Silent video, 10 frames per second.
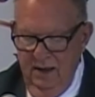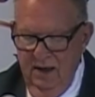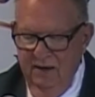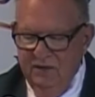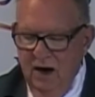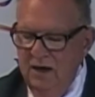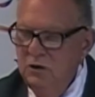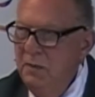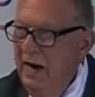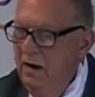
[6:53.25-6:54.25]
of God's
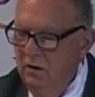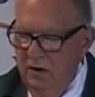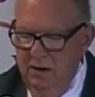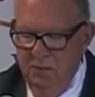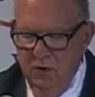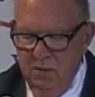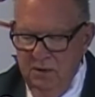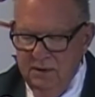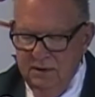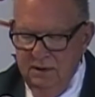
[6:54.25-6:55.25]
power and
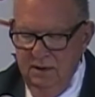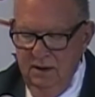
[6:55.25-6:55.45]
purpose